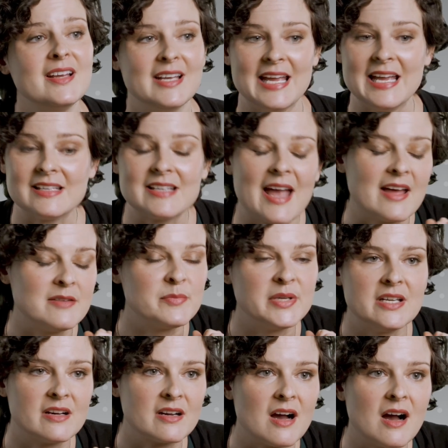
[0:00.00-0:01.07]
it can be
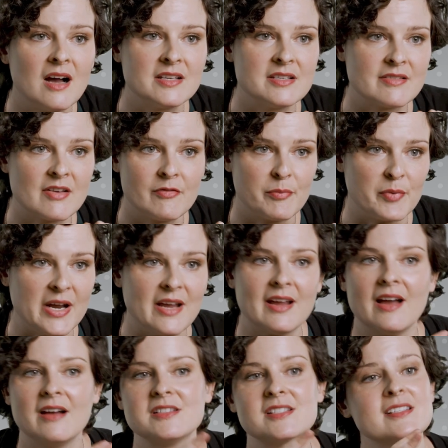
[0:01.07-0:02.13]
a cause of
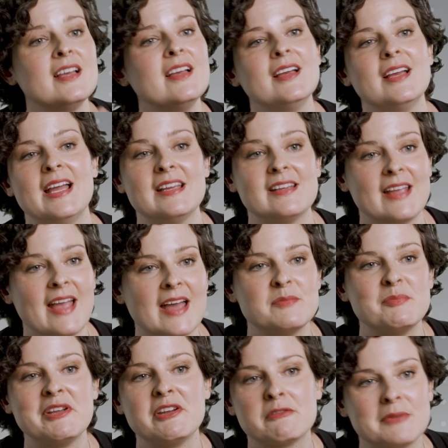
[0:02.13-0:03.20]
breakouts. It can
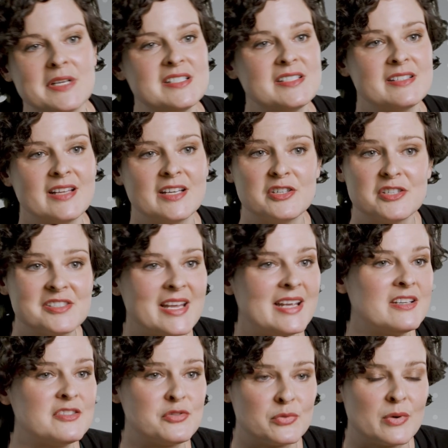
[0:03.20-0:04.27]
be a reason that your skin
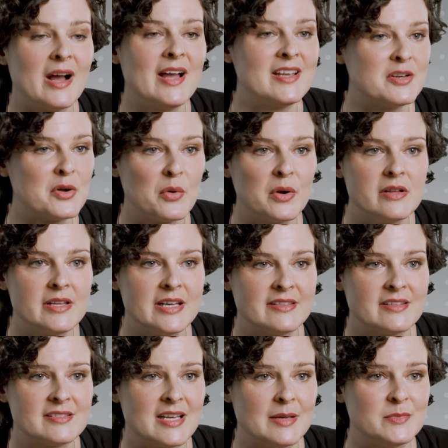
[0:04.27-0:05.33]
is dry and oily at the
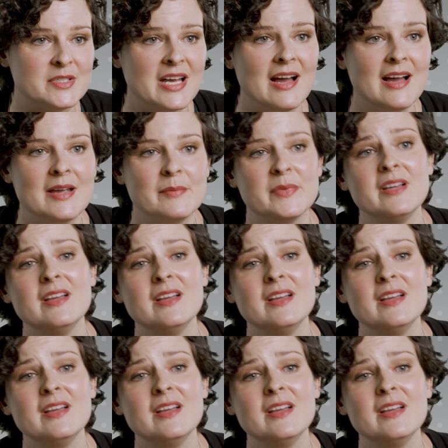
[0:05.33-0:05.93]
same time.